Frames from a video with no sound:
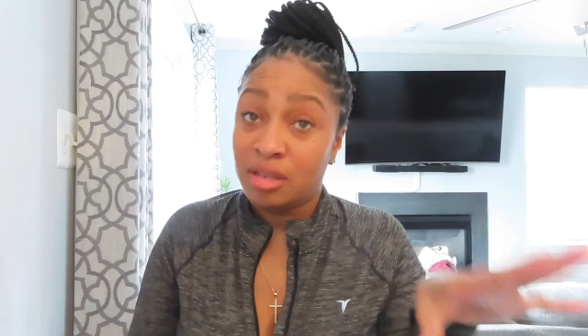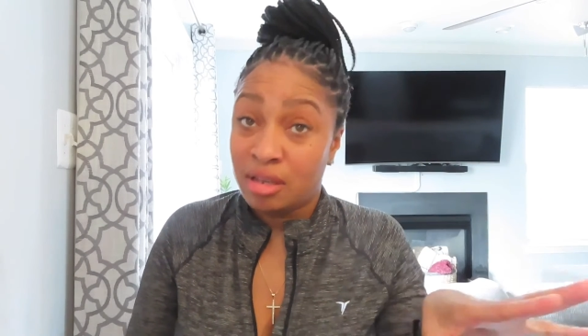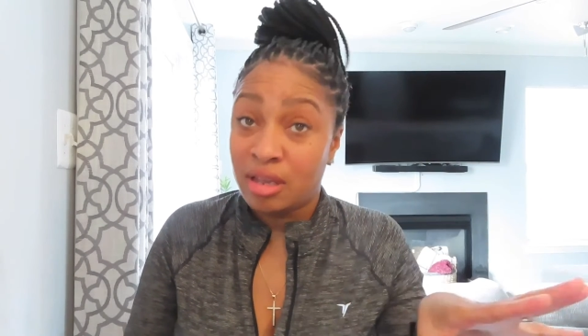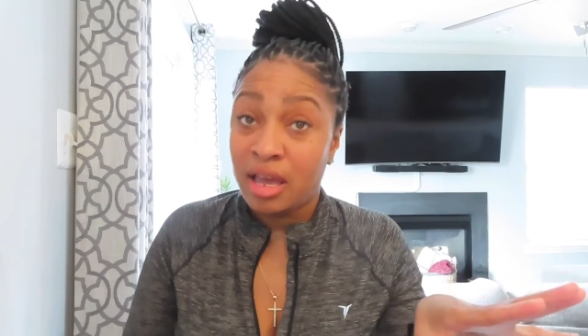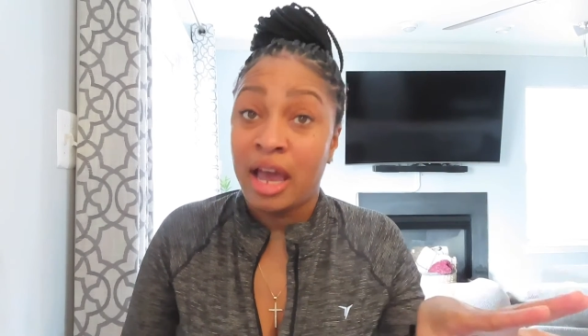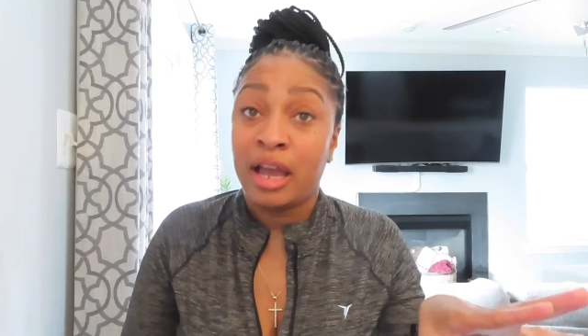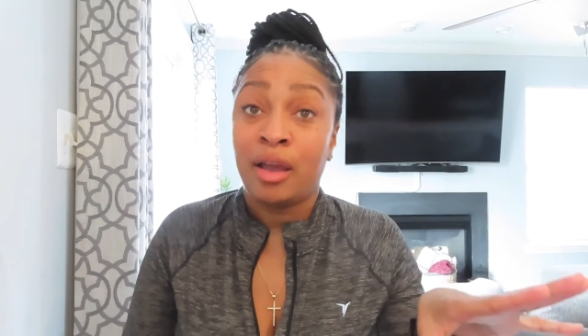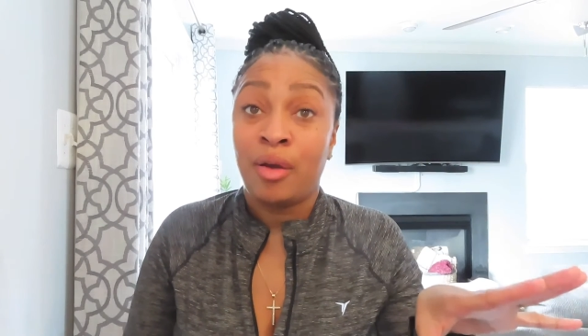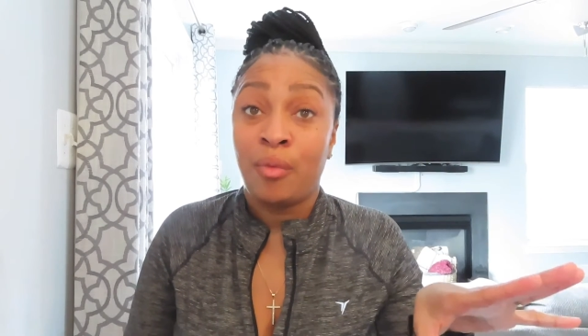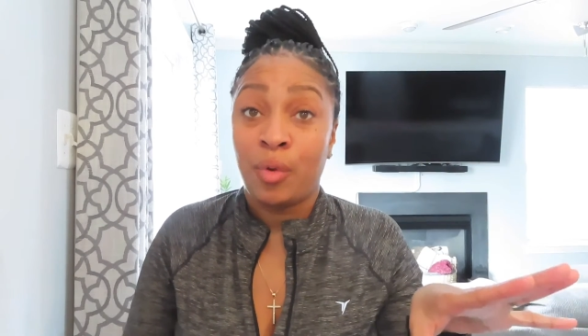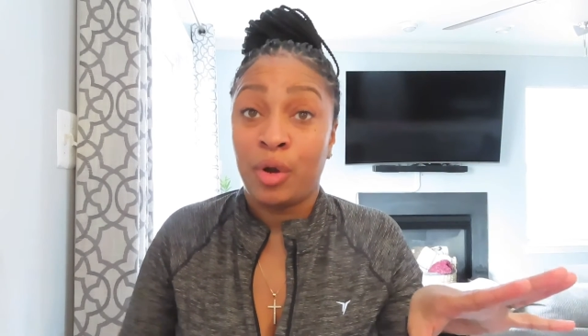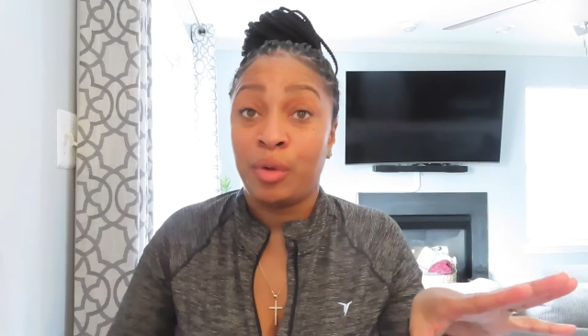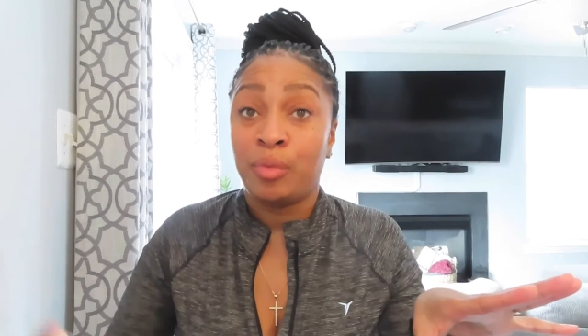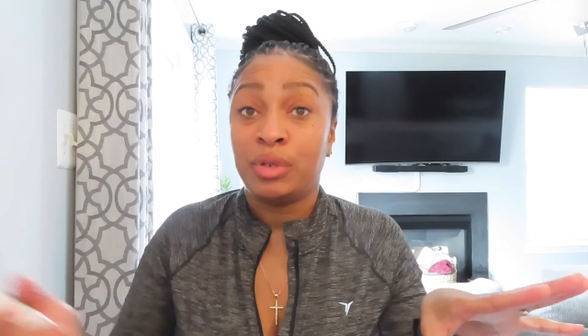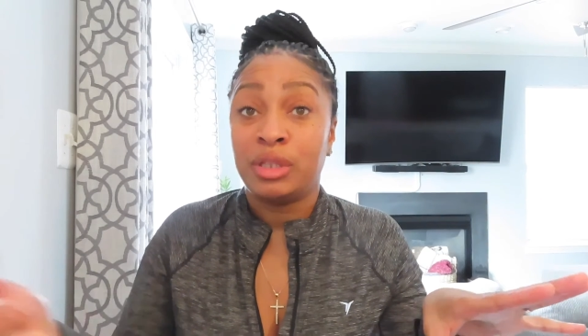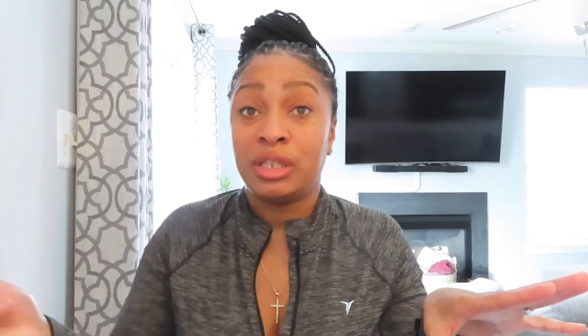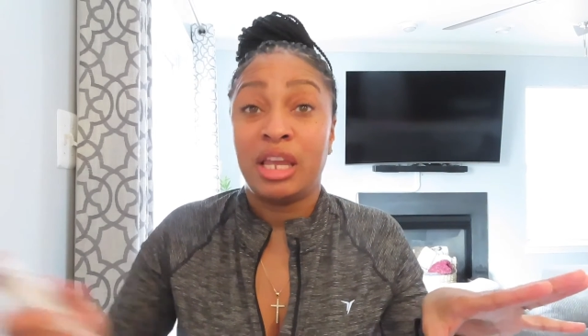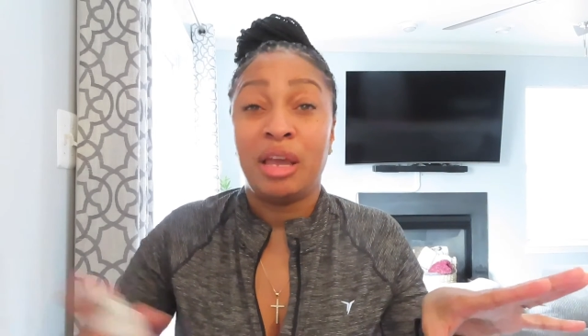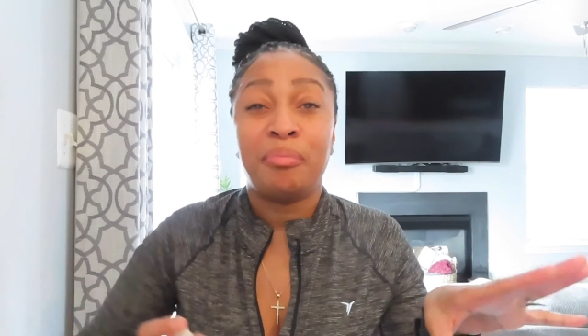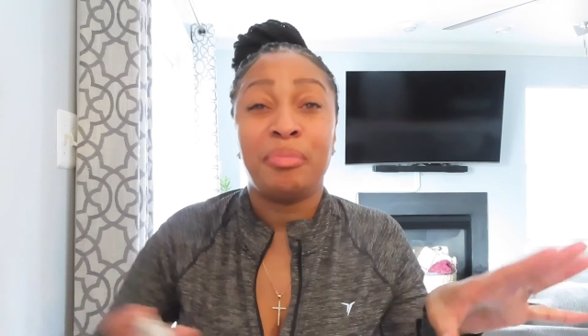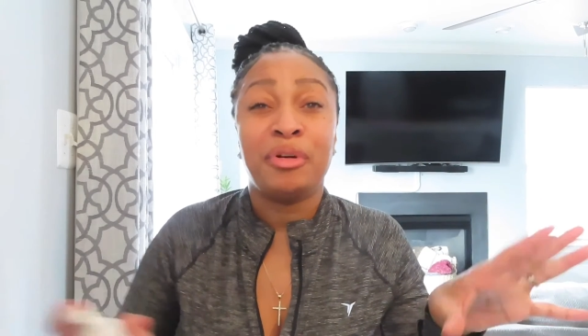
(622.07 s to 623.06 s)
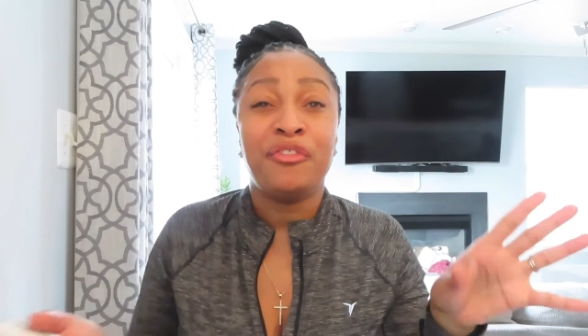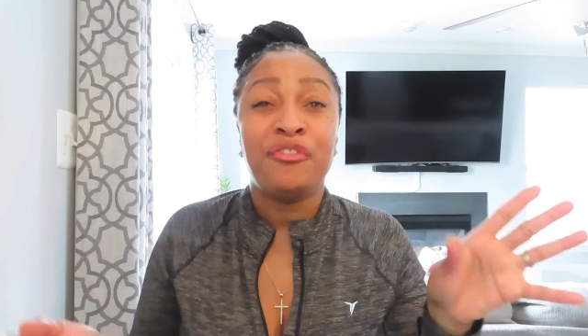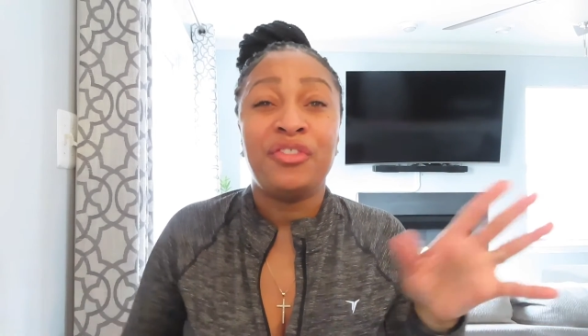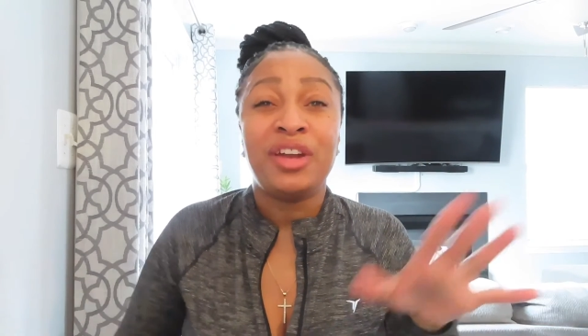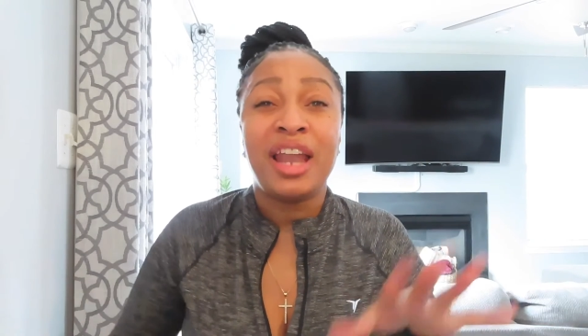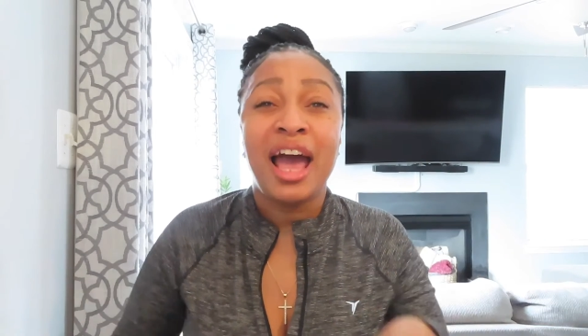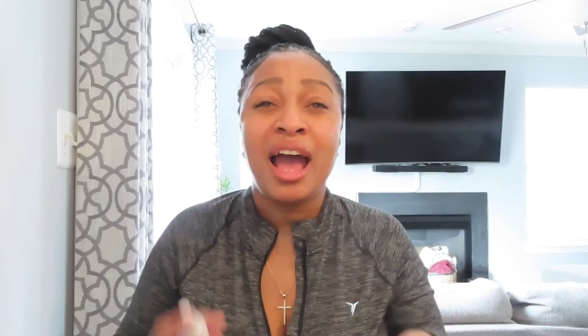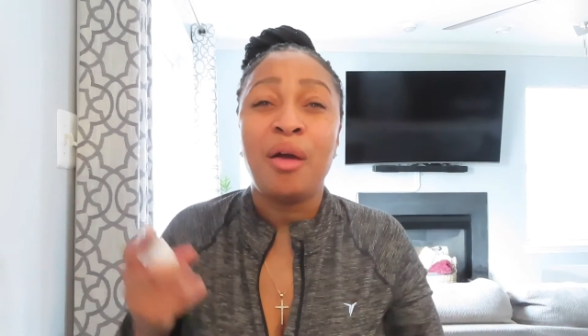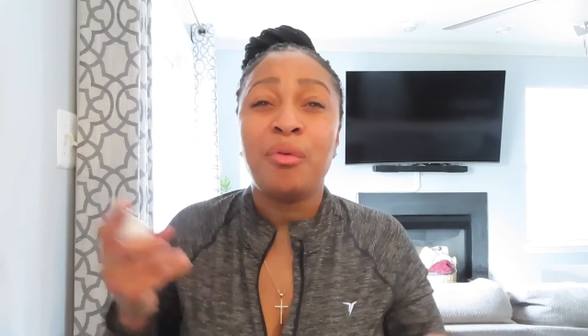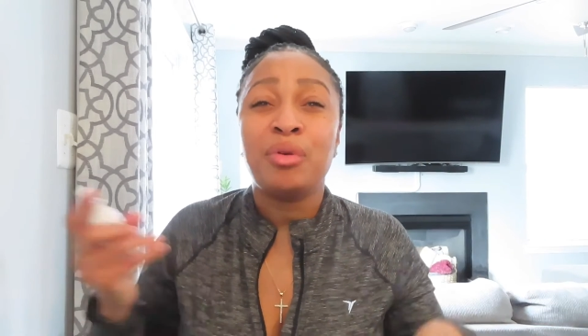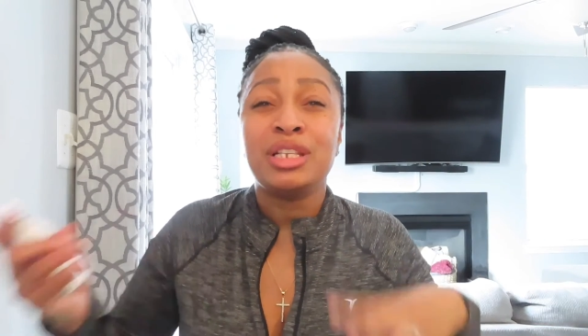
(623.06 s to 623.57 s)
I can work with that, but
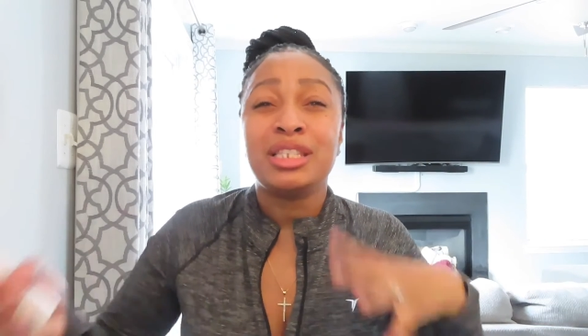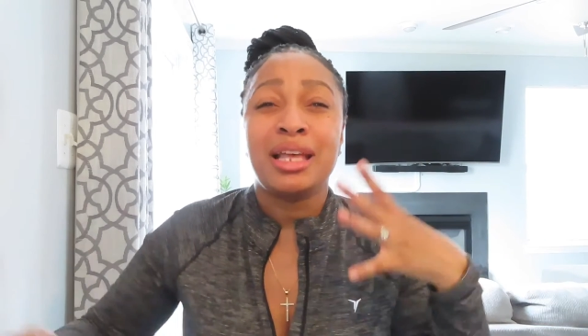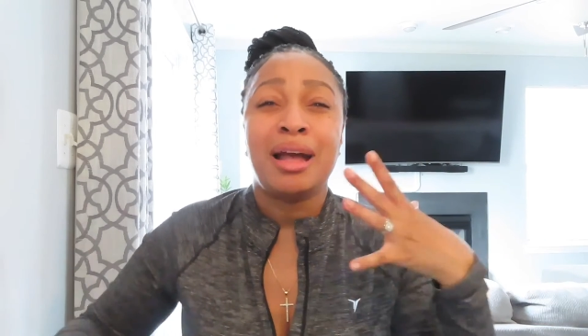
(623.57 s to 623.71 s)
flowers,